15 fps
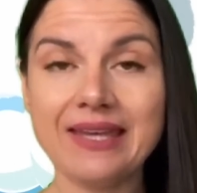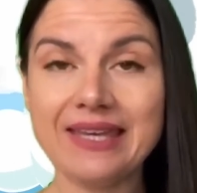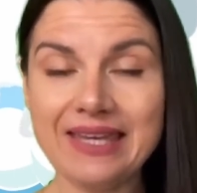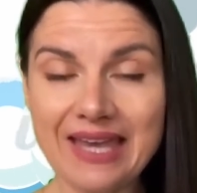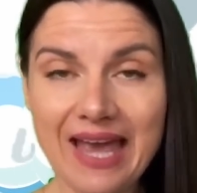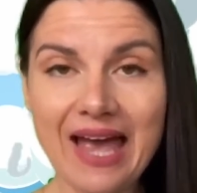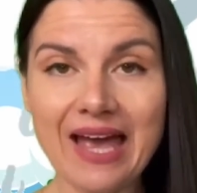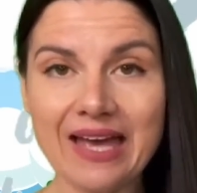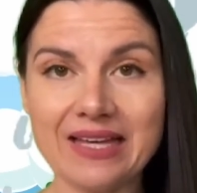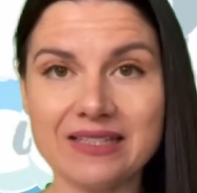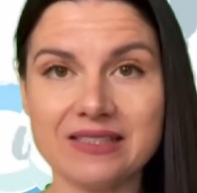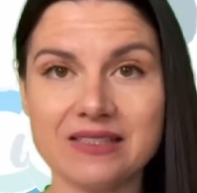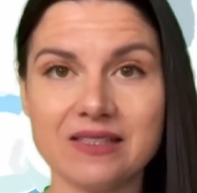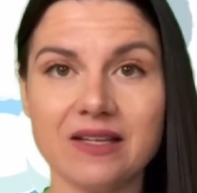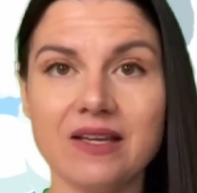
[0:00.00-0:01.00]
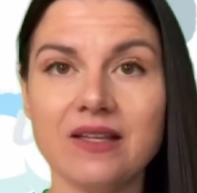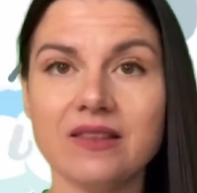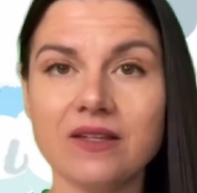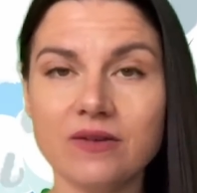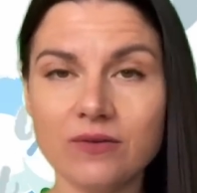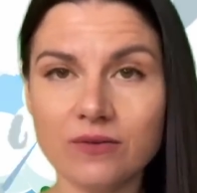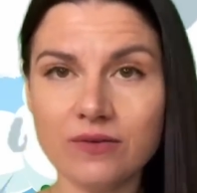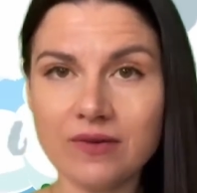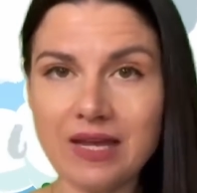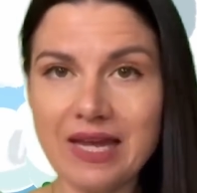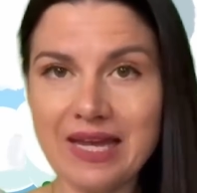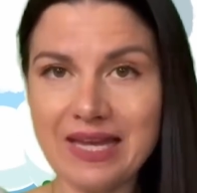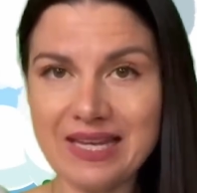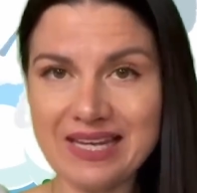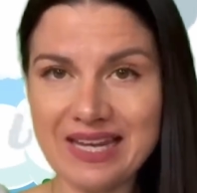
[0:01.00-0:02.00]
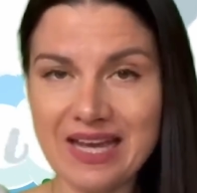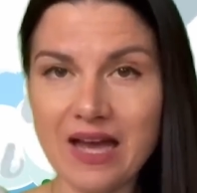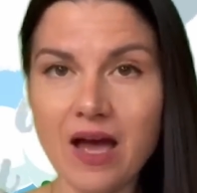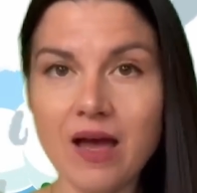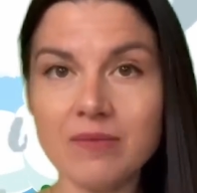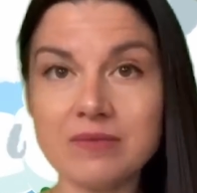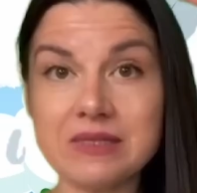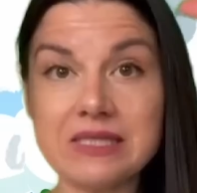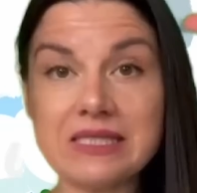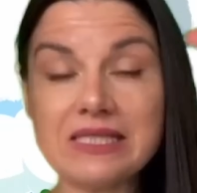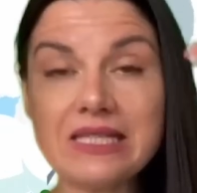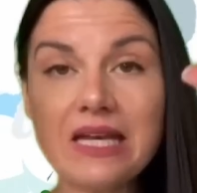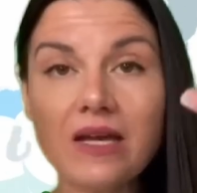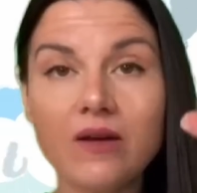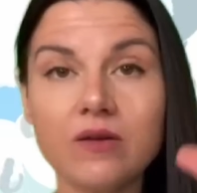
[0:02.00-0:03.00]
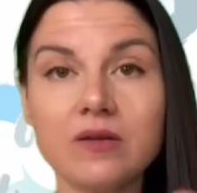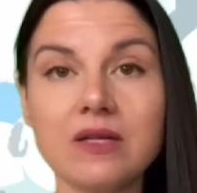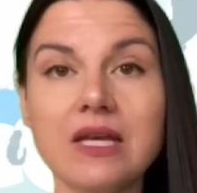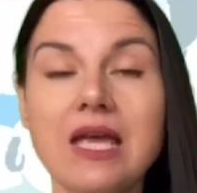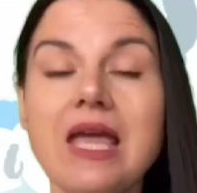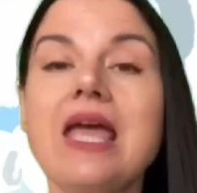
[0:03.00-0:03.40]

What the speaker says: Yes, the rain comes down